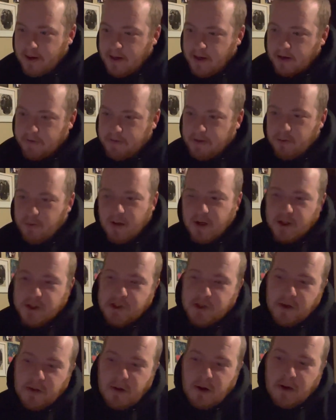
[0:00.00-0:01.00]
After
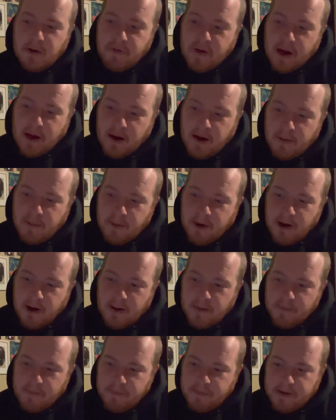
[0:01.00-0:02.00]
watching a lot of
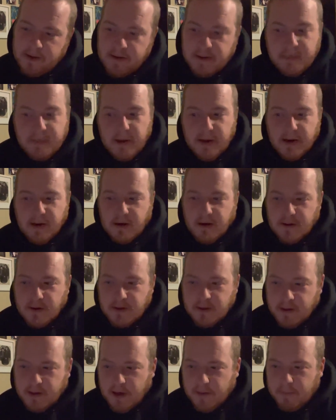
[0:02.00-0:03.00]
anime, depending on
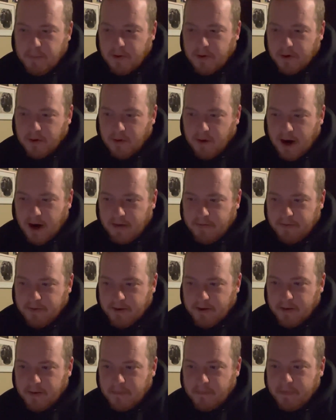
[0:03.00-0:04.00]
the
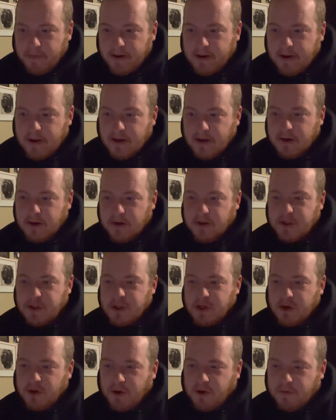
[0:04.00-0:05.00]
demographic, a good
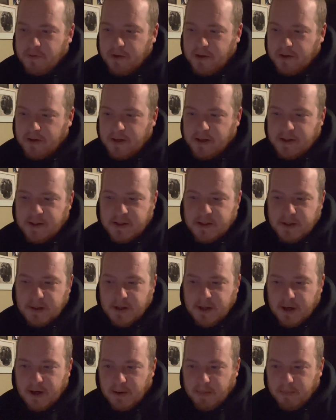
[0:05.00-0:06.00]
chunk of it tends to
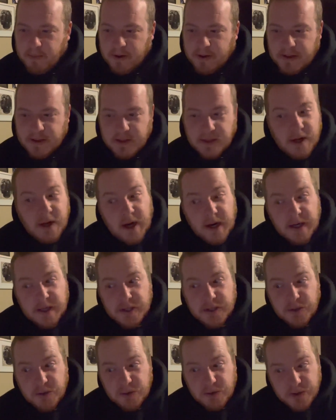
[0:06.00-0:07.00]
take place in a high
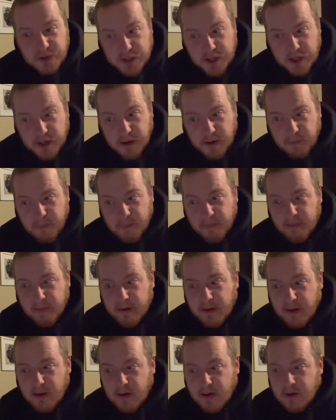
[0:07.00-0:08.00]
school setting,
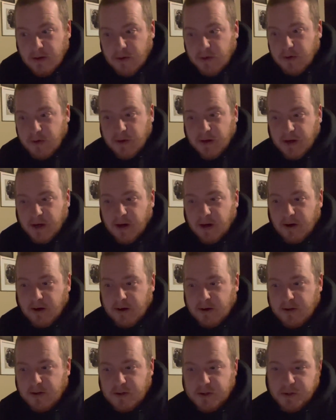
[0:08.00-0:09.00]
or the
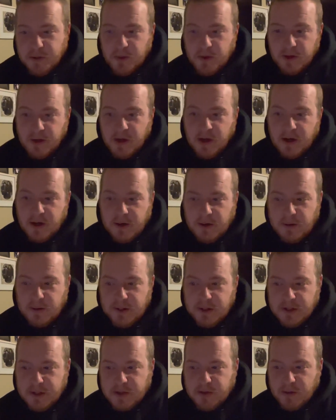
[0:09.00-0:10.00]
characters will not
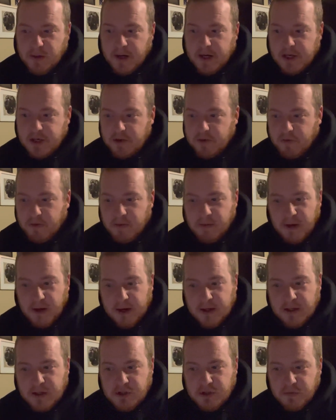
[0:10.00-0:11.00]
always range from the
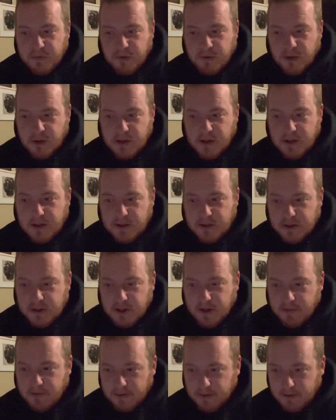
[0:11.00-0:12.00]
ages 14 to
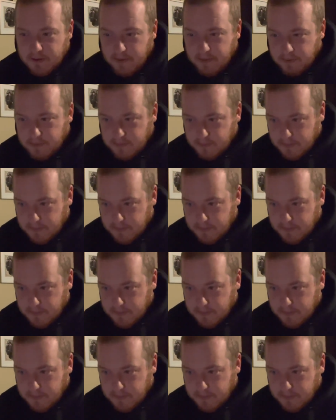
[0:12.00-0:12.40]
17.